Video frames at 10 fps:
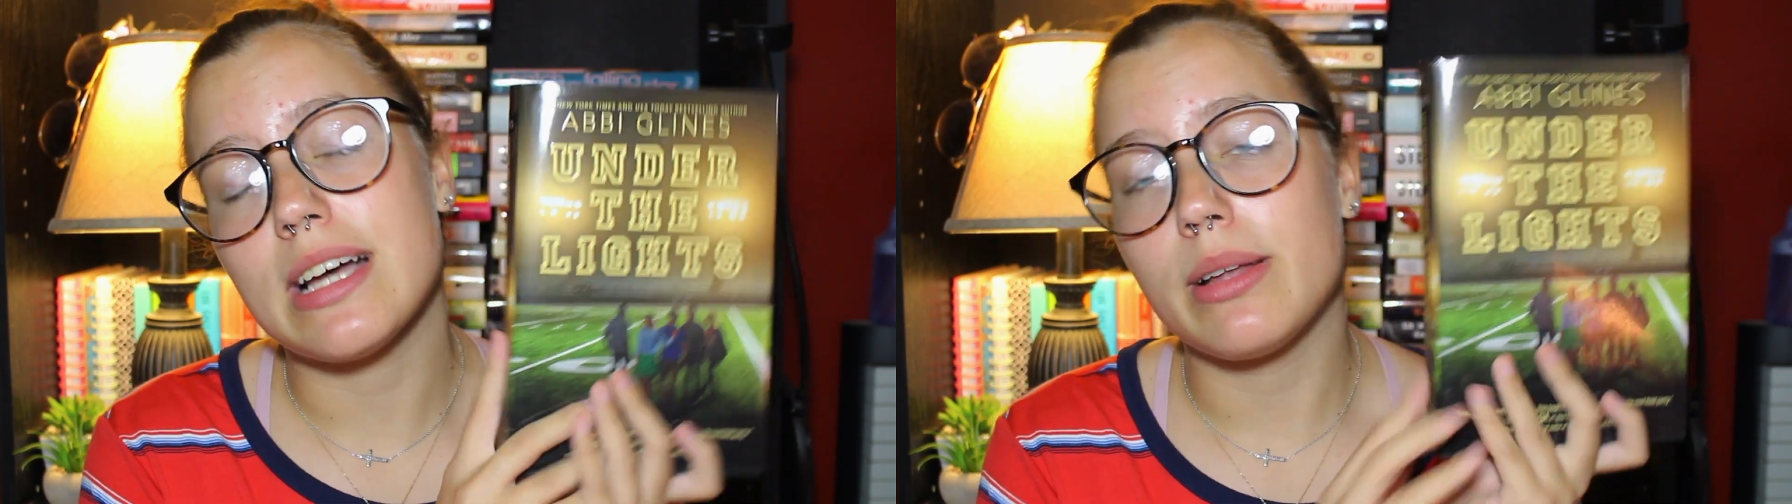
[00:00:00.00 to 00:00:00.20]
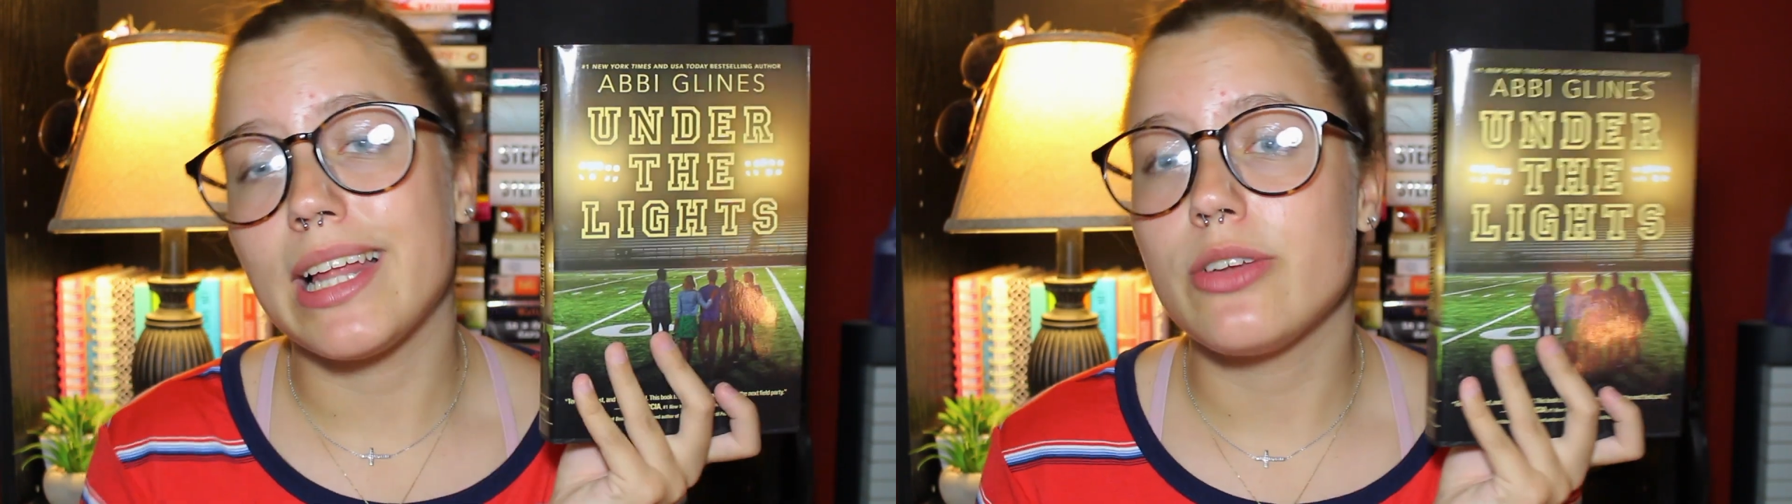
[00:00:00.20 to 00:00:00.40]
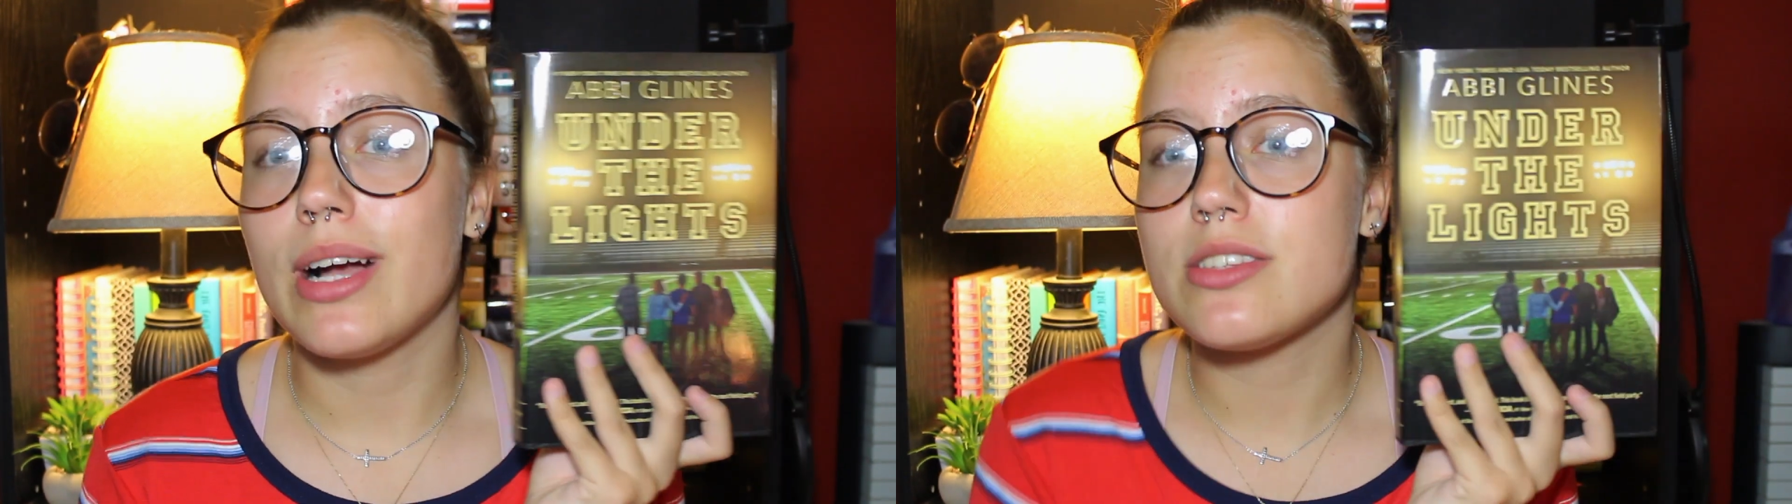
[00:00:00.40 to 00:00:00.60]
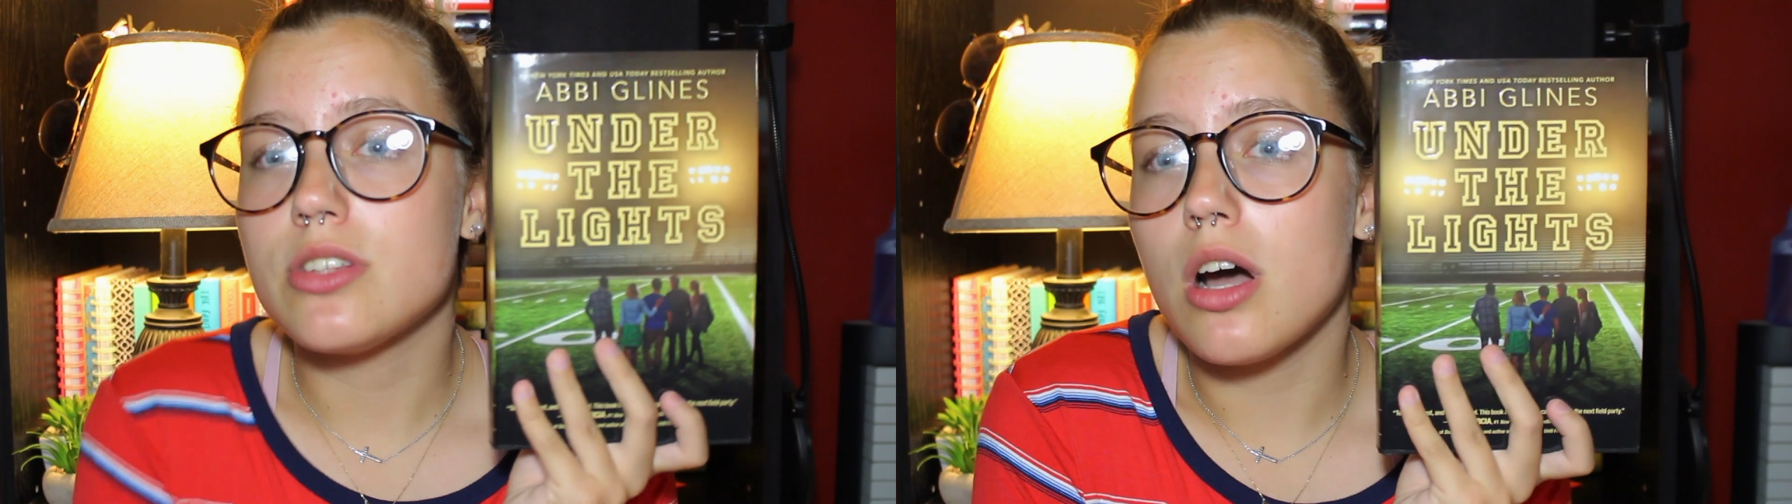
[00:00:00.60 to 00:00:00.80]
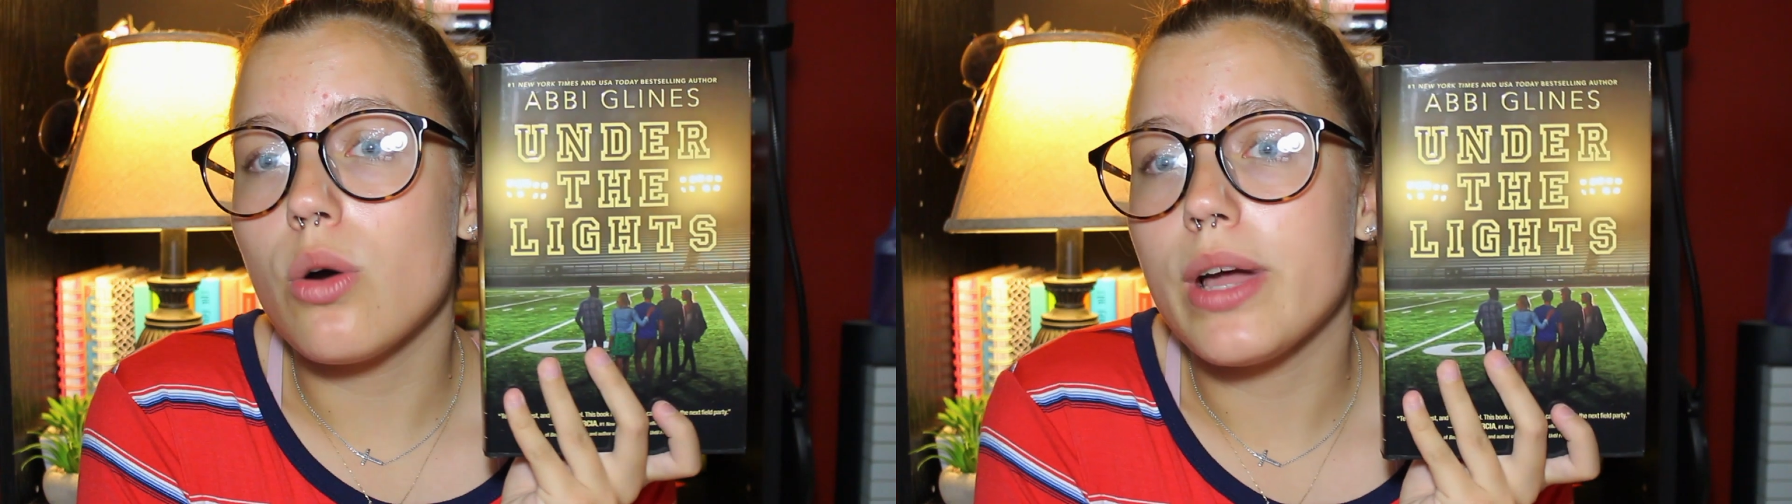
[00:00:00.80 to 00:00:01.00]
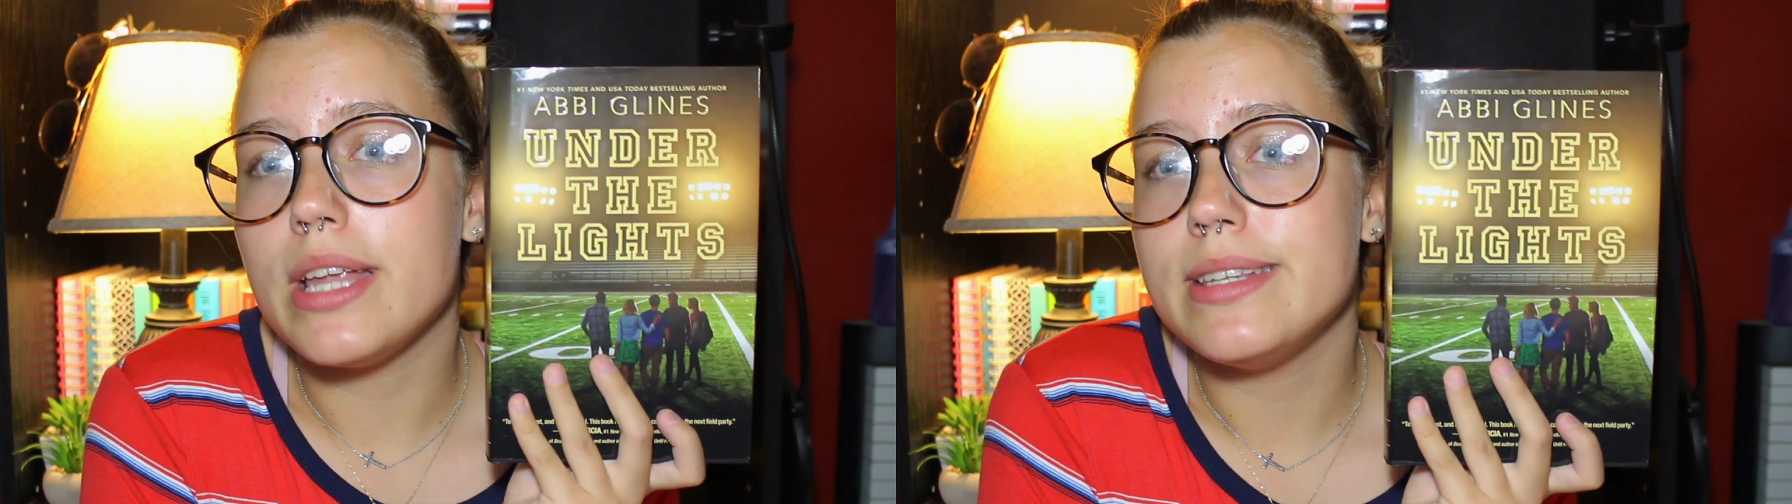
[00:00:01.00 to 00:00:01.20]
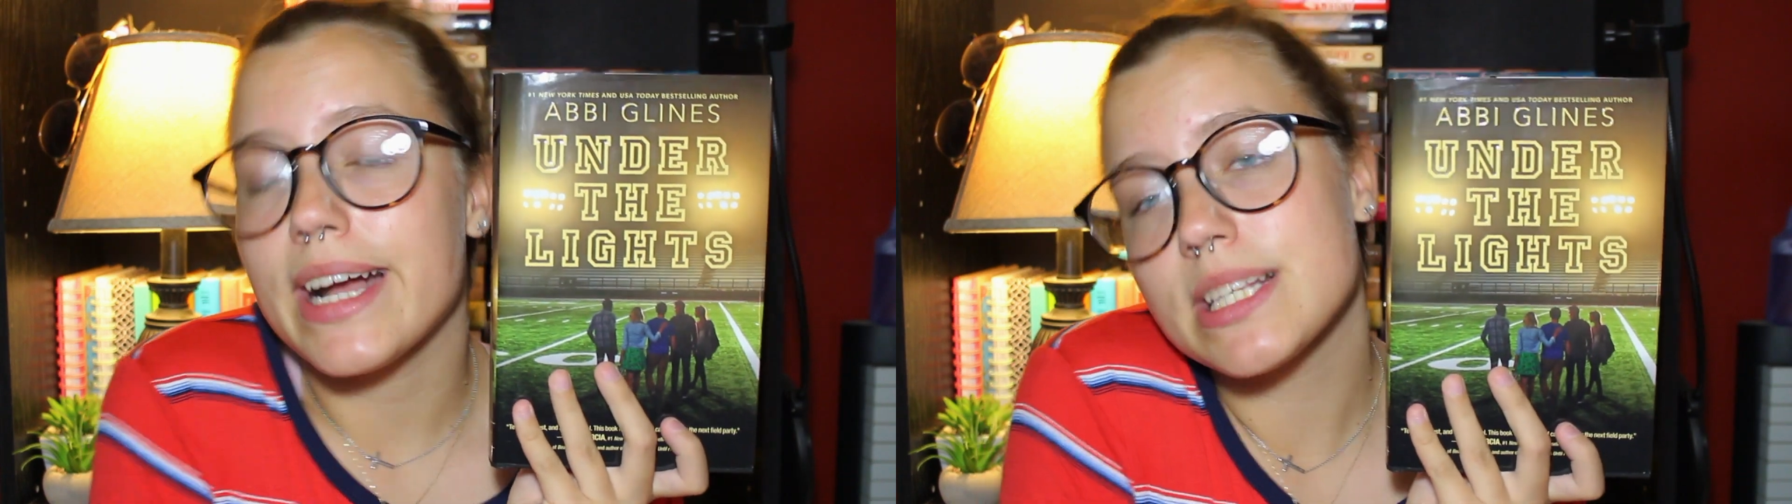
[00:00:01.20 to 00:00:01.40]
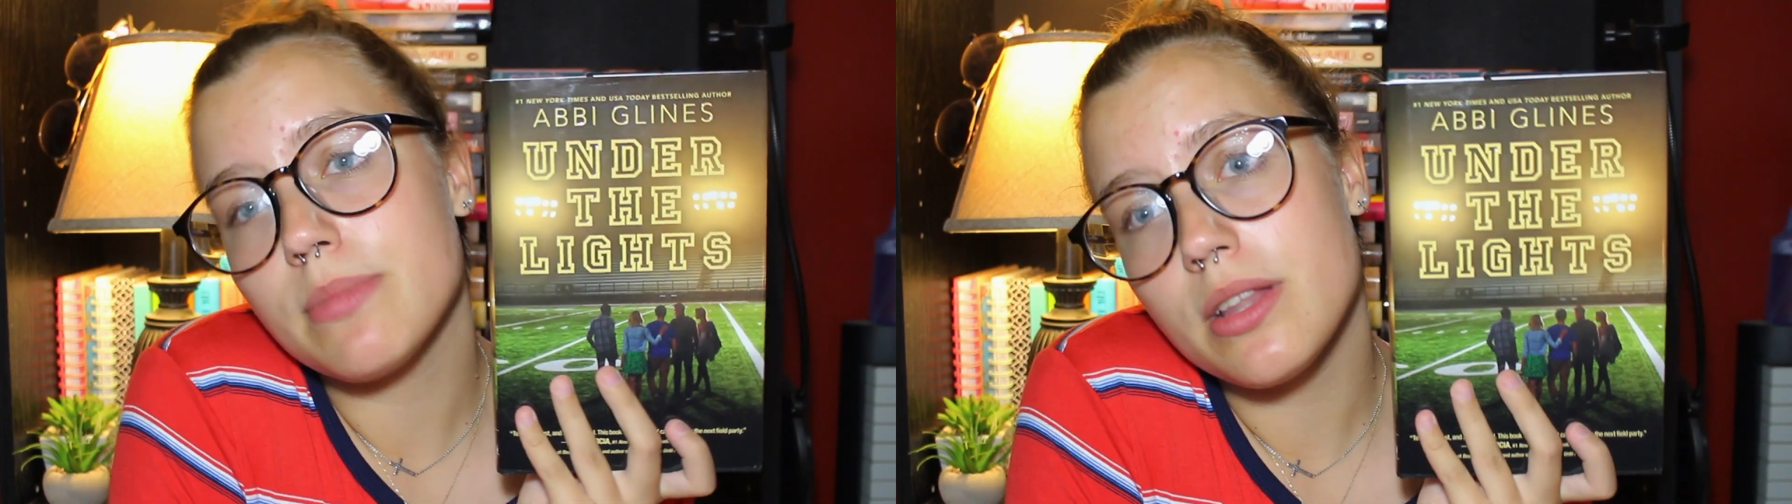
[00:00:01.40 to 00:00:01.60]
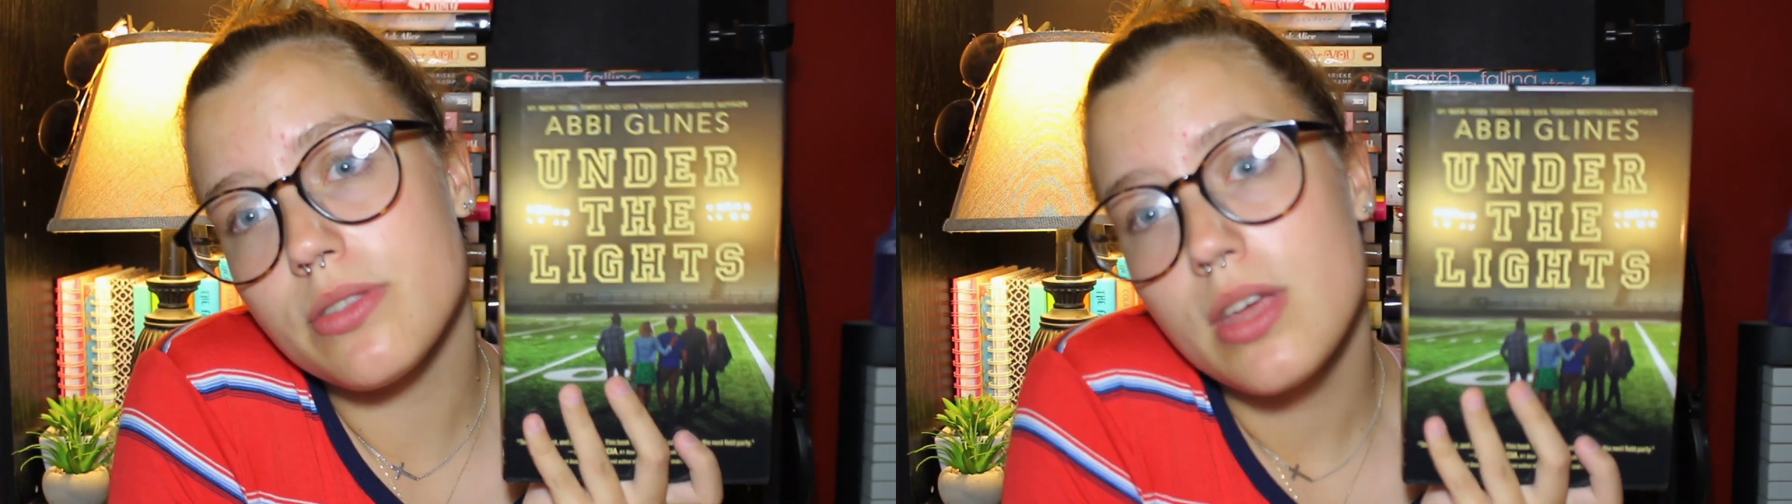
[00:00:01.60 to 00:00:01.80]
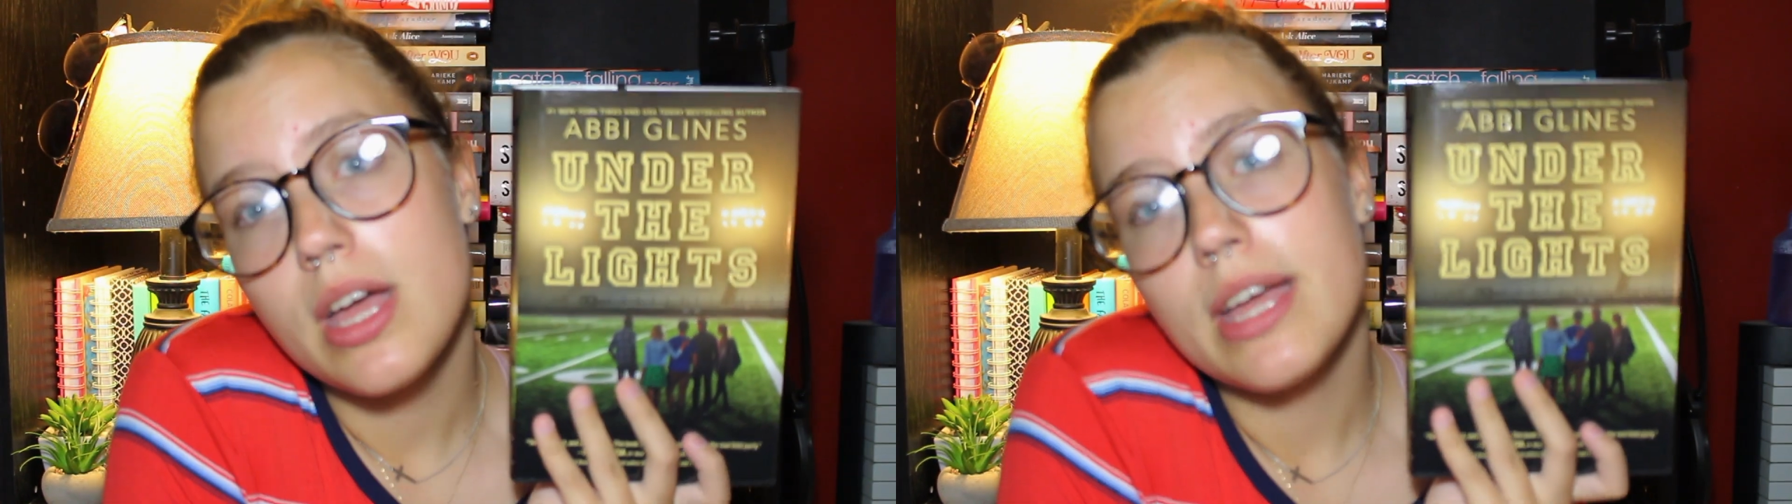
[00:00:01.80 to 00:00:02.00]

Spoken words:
I will let you guys know in next month